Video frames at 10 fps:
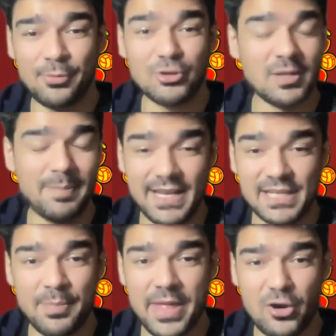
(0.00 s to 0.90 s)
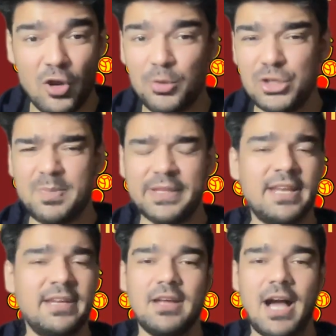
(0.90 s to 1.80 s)
Crystal Palace from there onwards. But
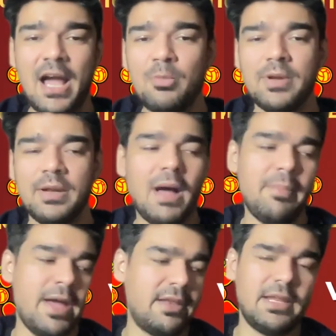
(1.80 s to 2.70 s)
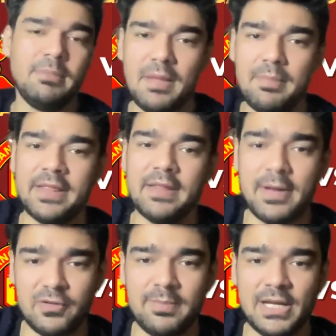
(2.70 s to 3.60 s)
then in my mind, the man of the